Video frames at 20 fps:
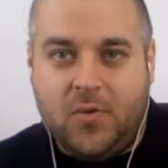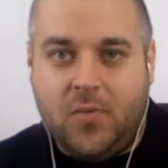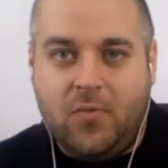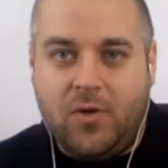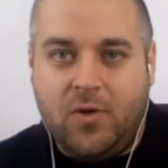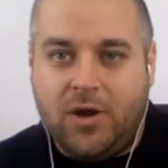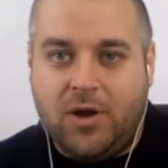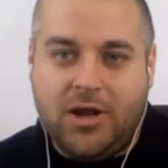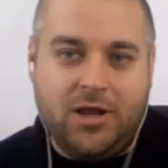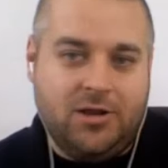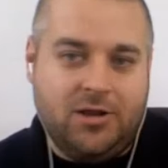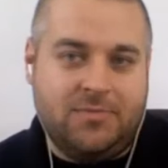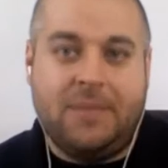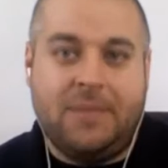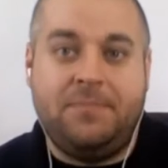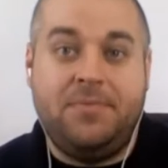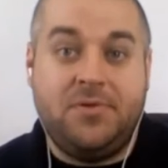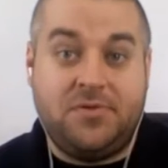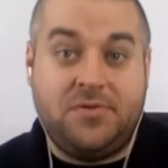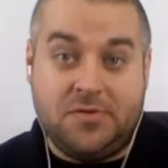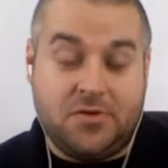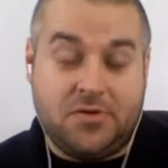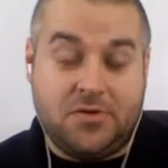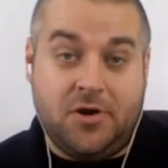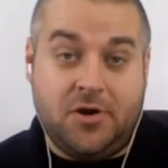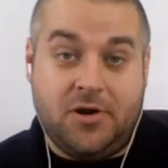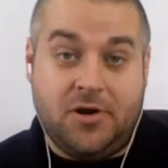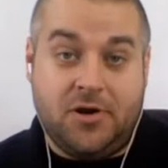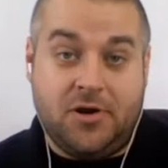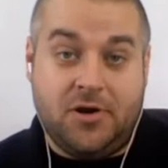what color my business
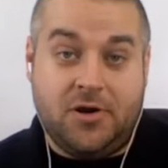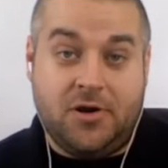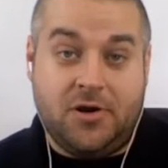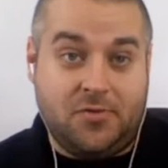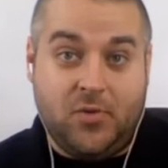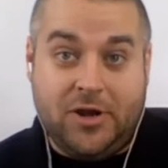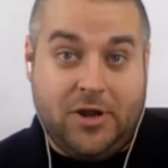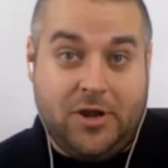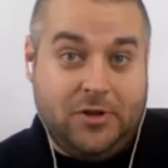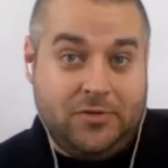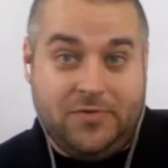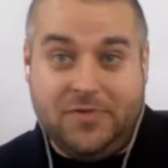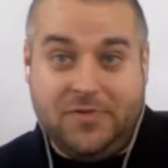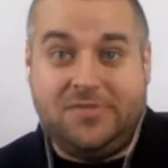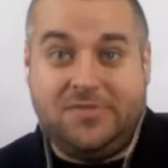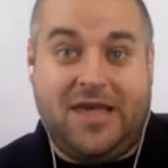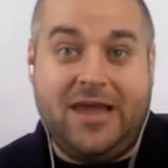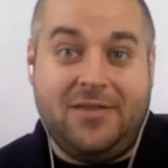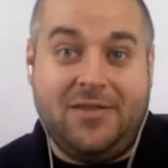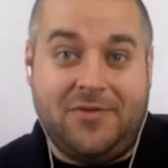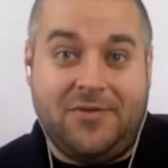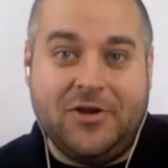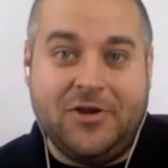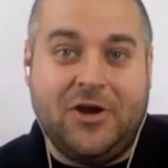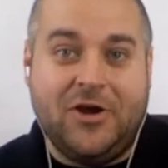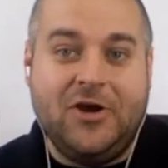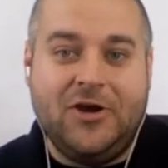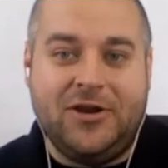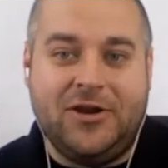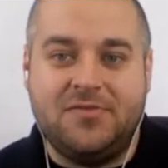card is or what color the sign in their
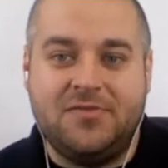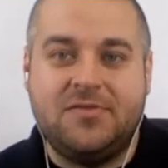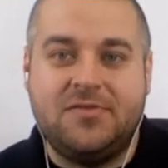yard is.